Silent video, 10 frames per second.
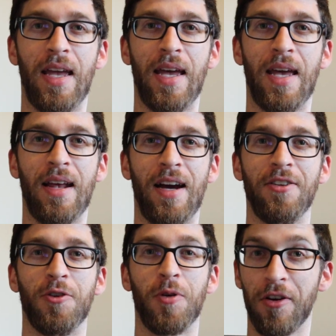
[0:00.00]
and I
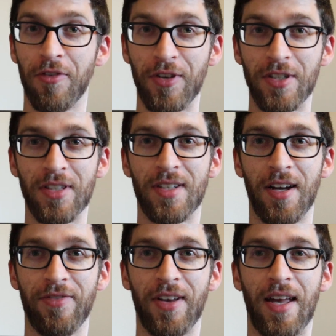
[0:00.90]
do quick reviews of stuff,